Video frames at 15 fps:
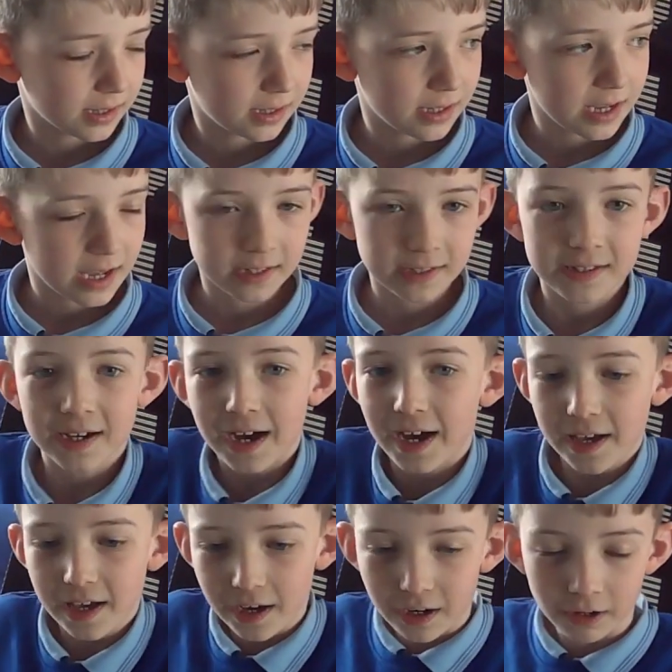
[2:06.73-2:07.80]
the
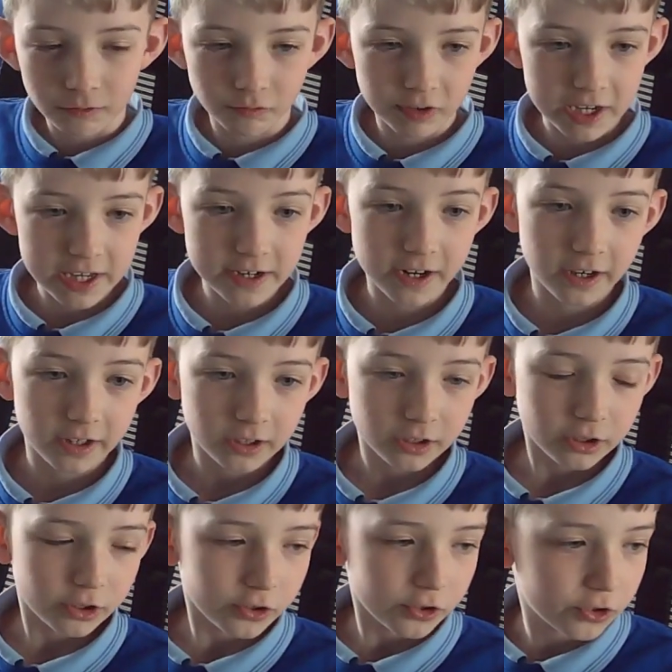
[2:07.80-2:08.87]
entire arena
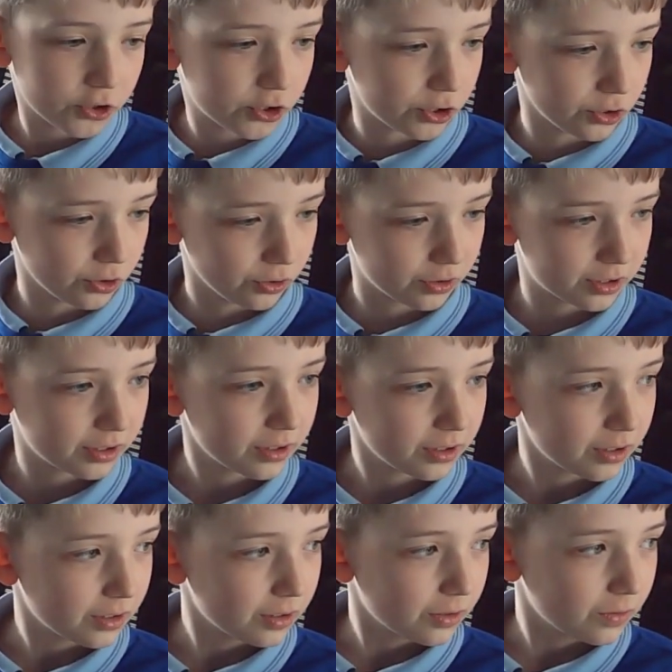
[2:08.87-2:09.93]
shook
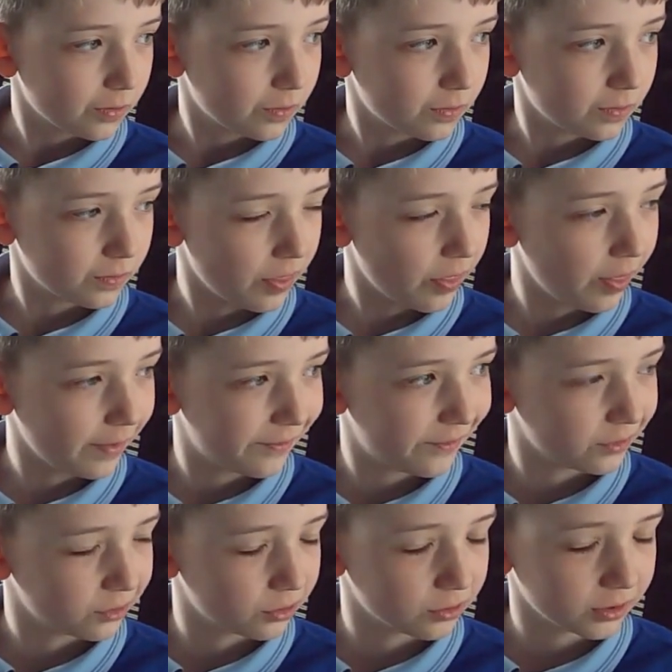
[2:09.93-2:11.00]
with the
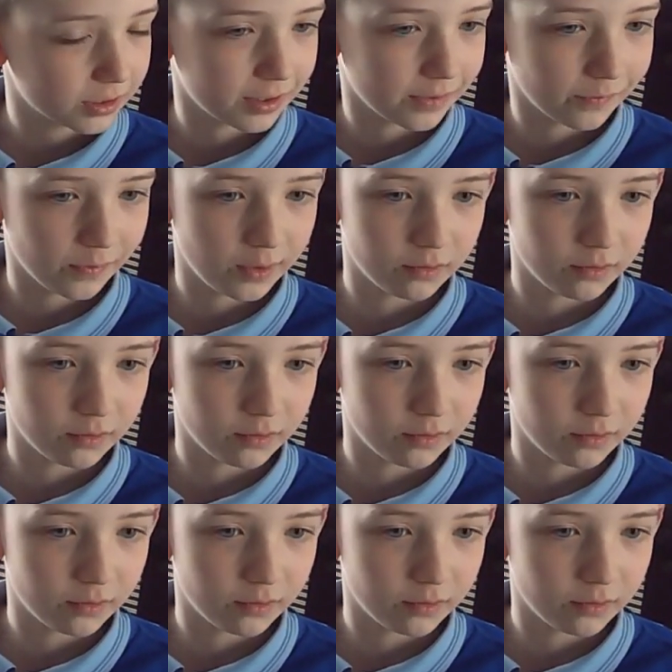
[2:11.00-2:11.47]
force of the